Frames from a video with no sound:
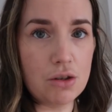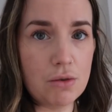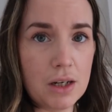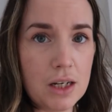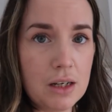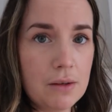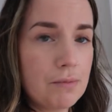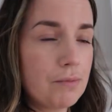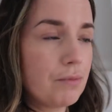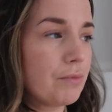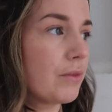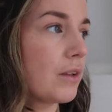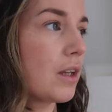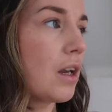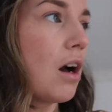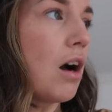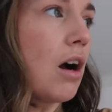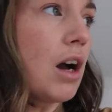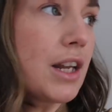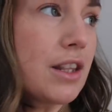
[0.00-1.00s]
to it.
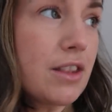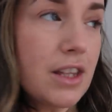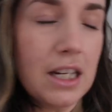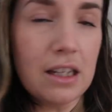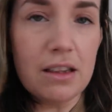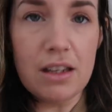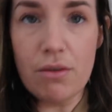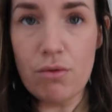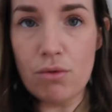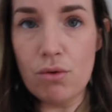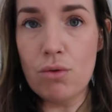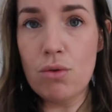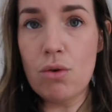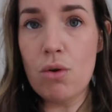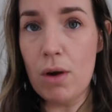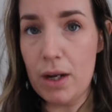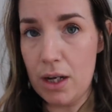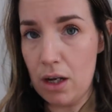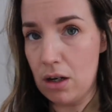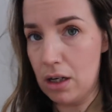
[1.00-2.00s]
I think they're all
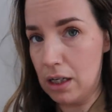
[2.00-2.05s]
quite